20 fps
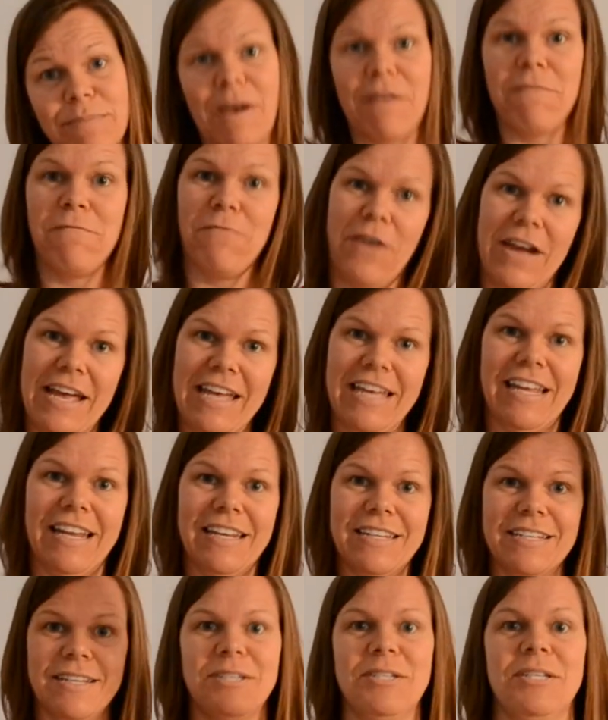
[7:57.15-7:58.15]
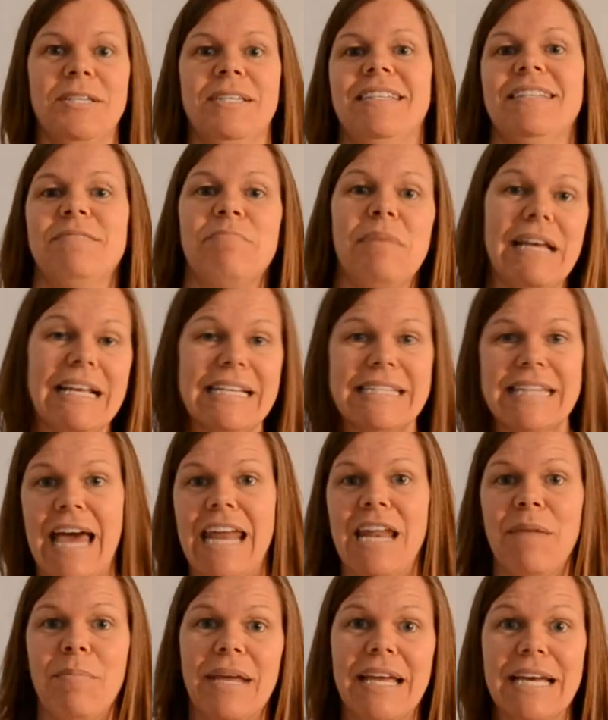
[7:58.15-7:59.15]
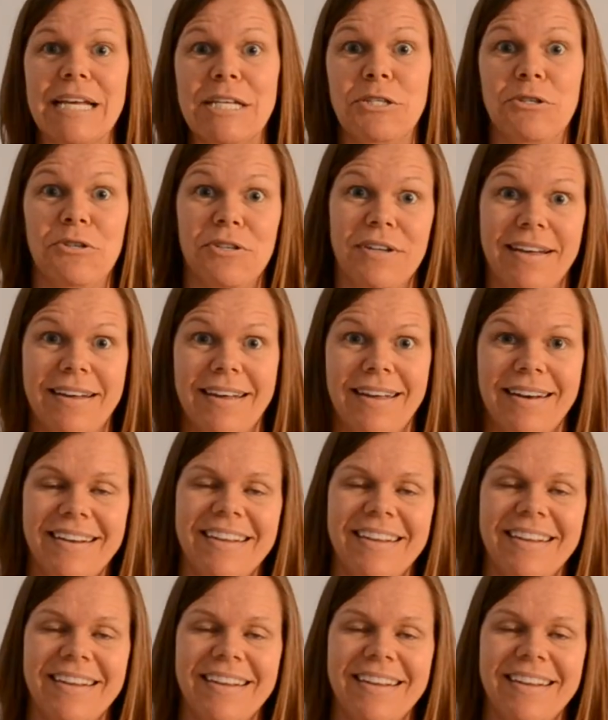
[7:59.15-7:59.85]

my friend, and just be excited because you're done.